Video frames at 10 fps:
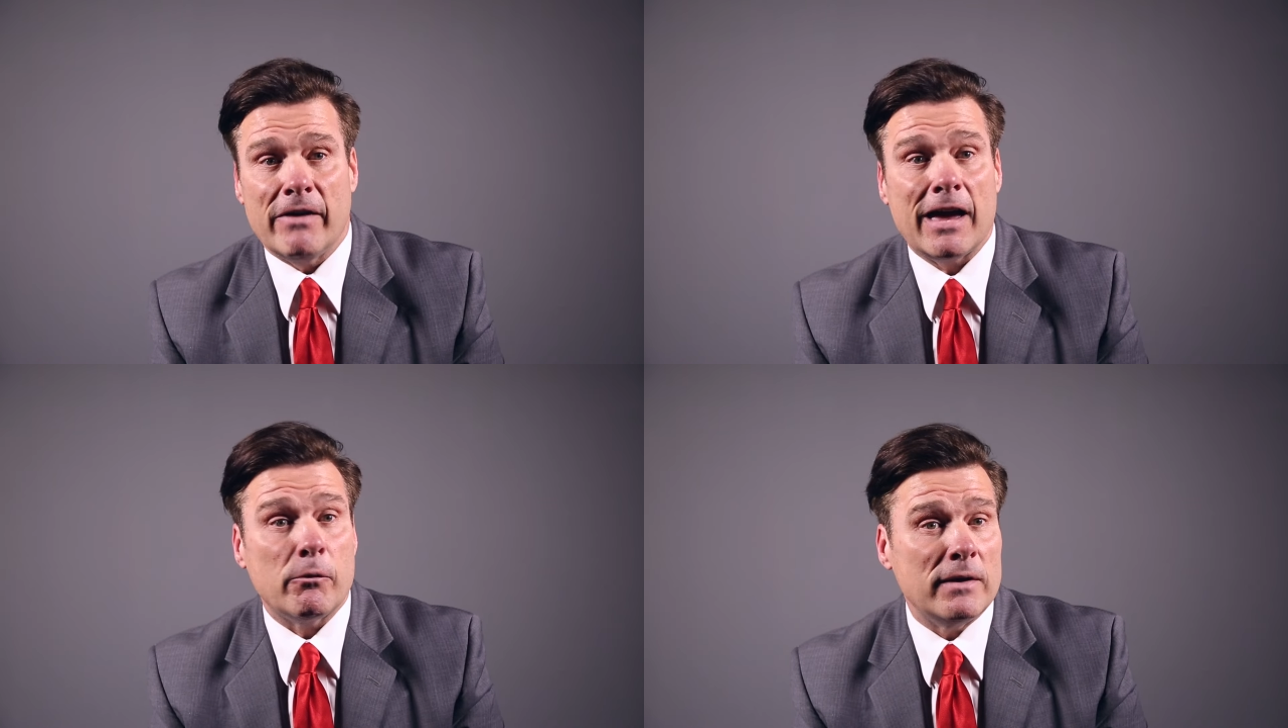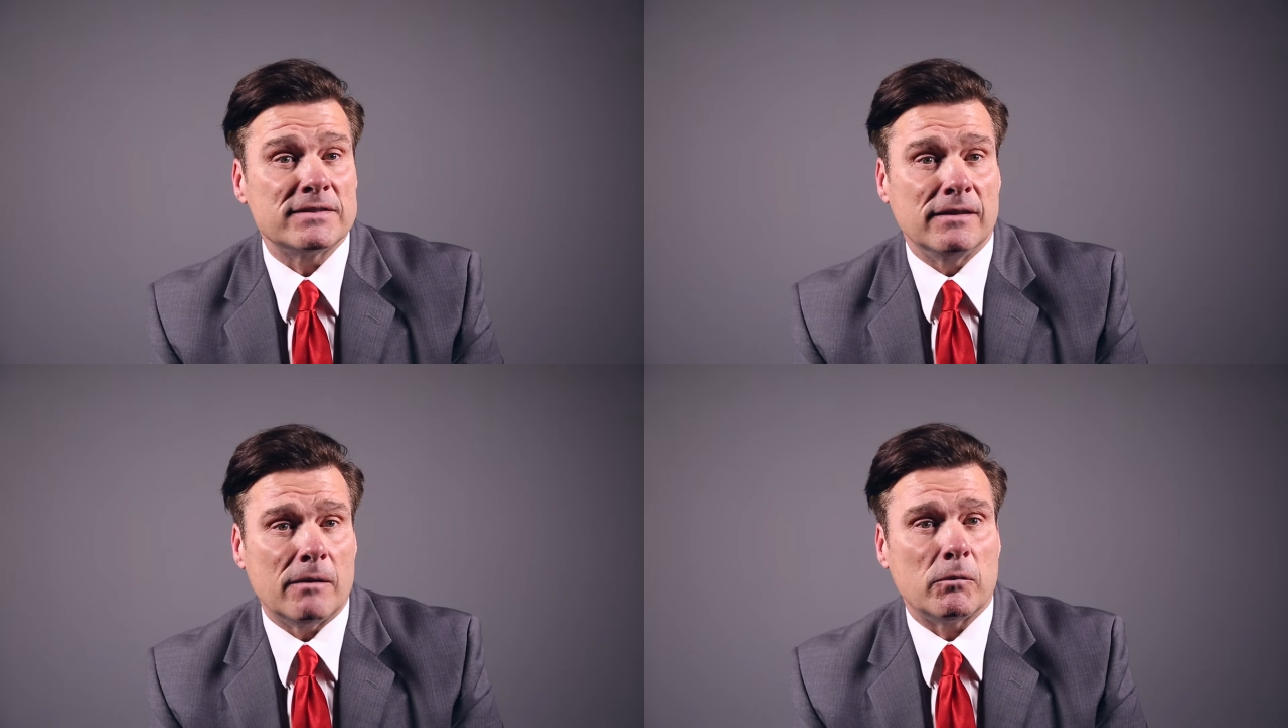
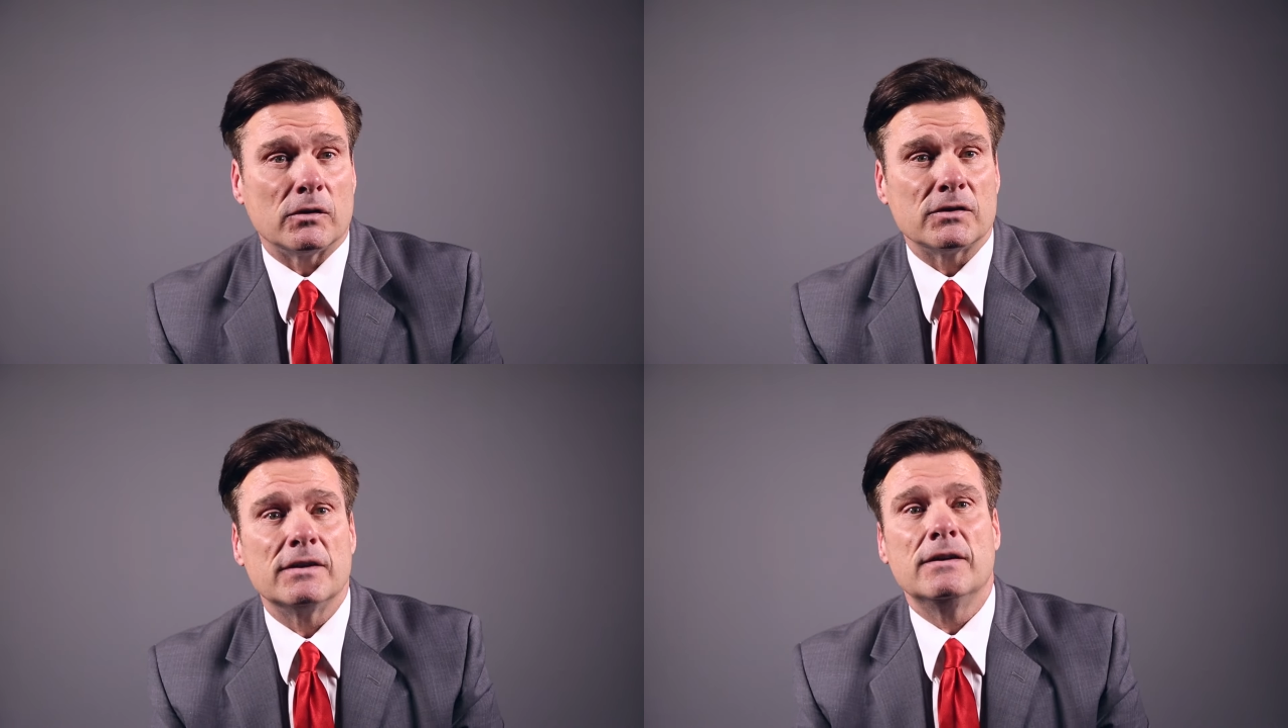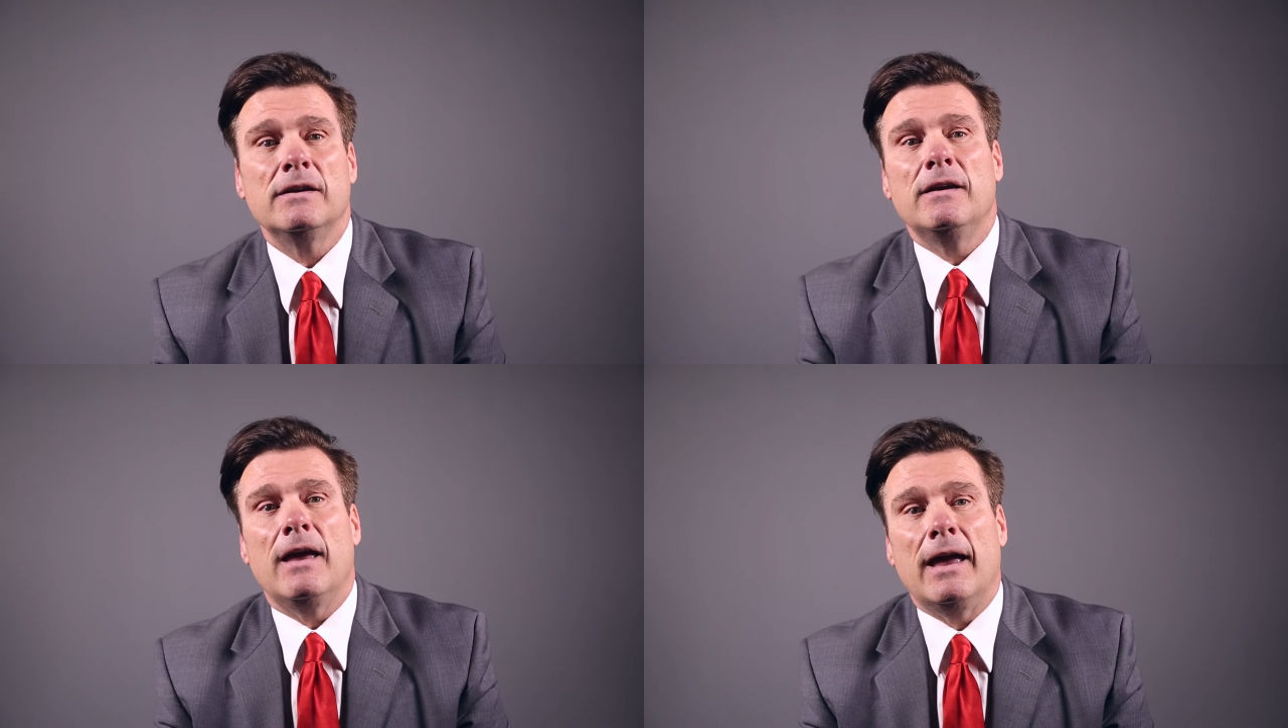evaluates the numbers
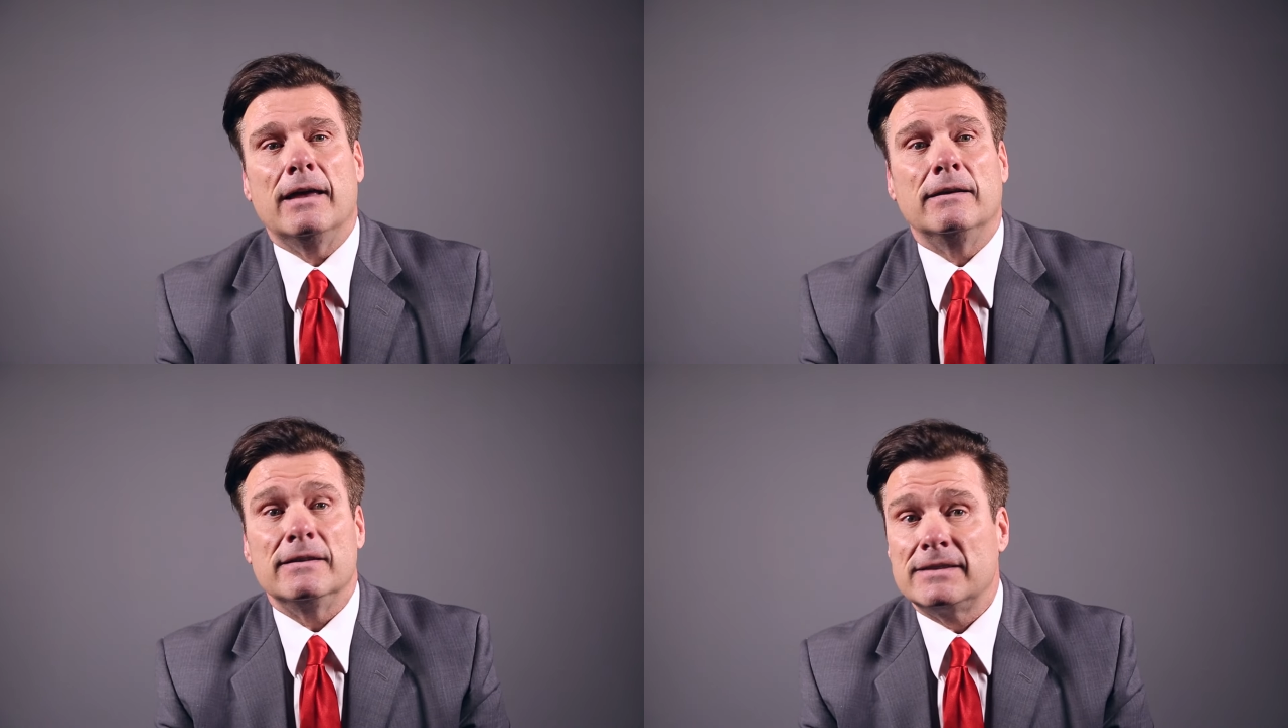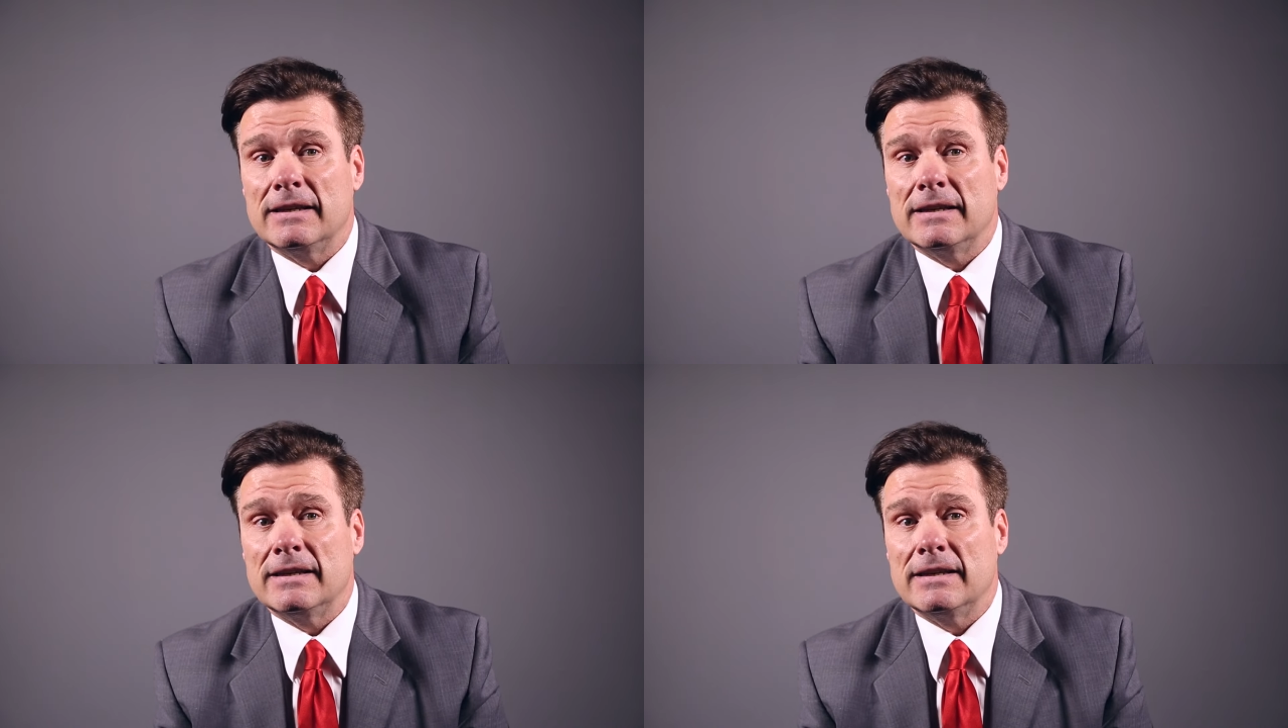and the